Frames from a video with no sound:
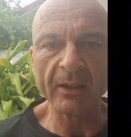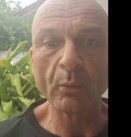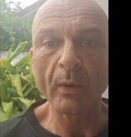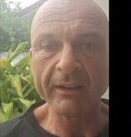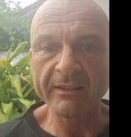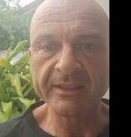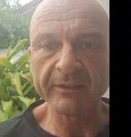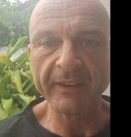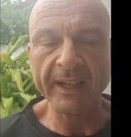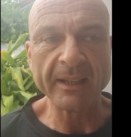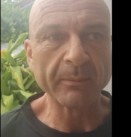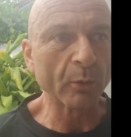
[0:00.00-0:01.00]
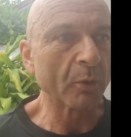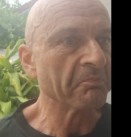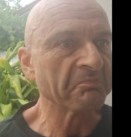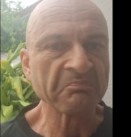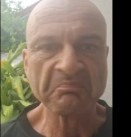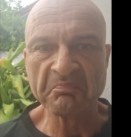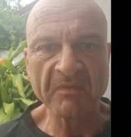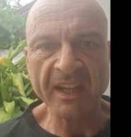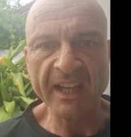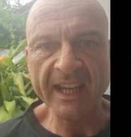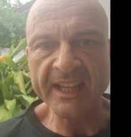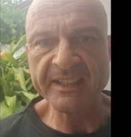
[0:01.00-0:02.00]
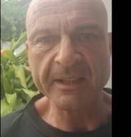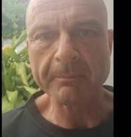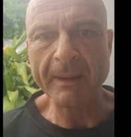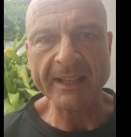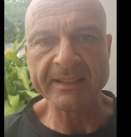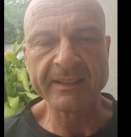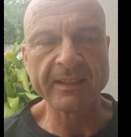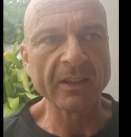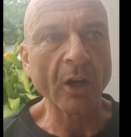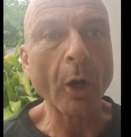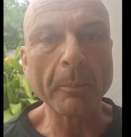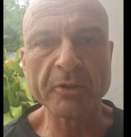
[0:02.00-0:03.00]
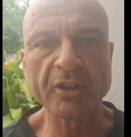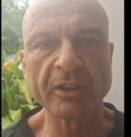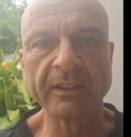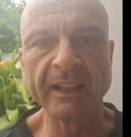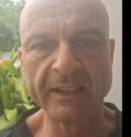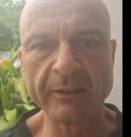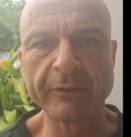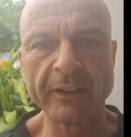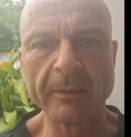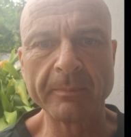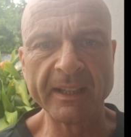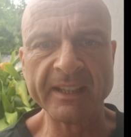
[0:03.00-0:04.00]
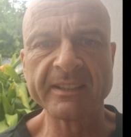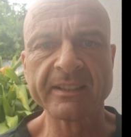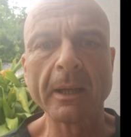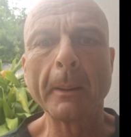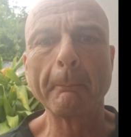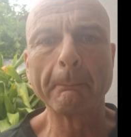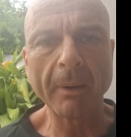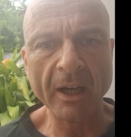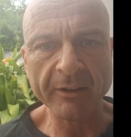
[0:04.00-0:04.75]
where it's available, is the best option in the Philippines by